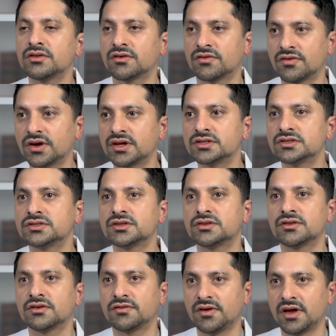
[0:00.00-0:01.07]
friends
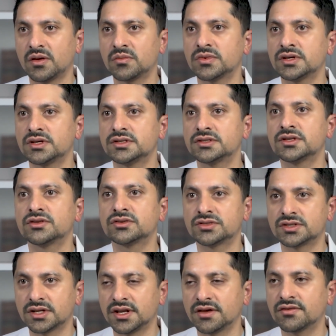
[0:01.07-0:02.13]
and their families and their
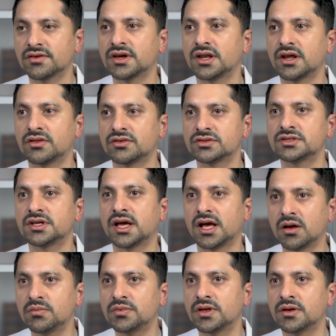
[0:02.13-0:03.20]
significant others to
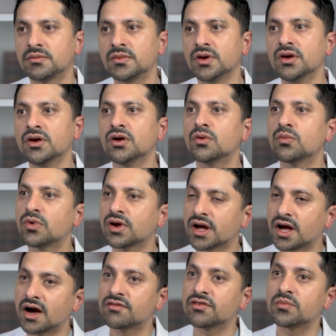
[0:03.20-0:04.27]
help them
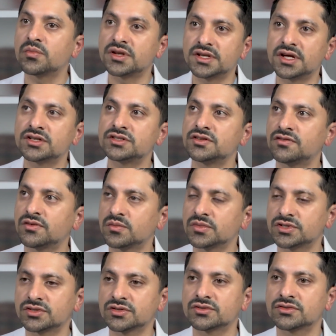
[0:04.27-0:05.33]
recover potentially from a
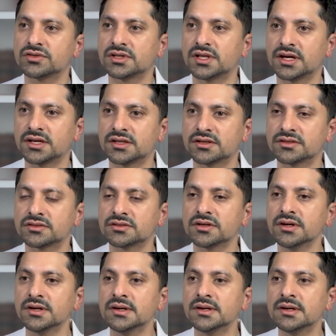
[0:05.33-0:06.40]
surgery like this.
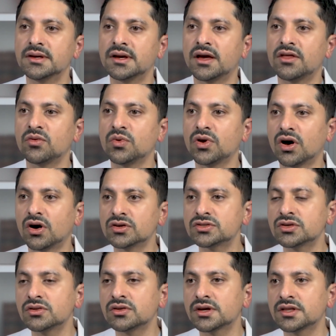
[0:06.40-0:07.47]
And then we
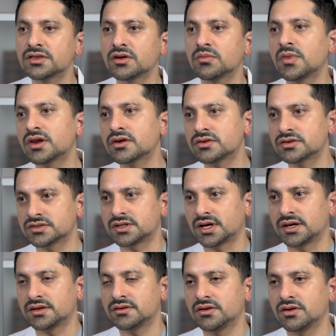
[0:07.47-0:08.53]
also look at their medical
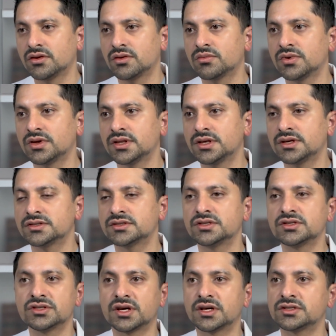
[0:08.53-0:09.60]
side. You know, it really
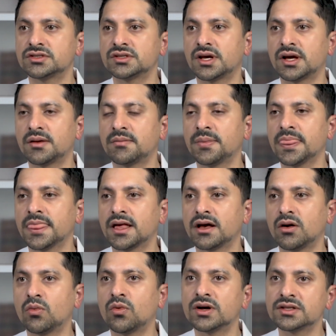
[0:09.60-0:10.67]
isn't just a
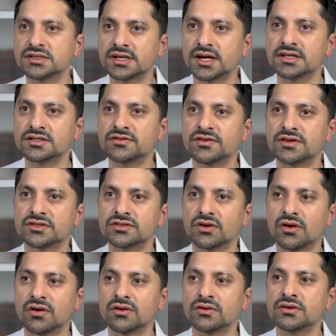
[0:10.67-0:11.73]

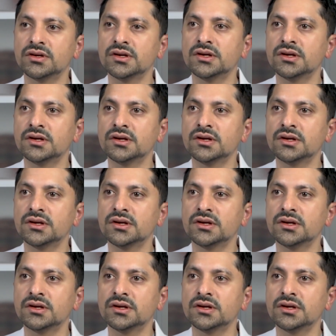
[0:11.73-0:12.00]
one-size-fits-all.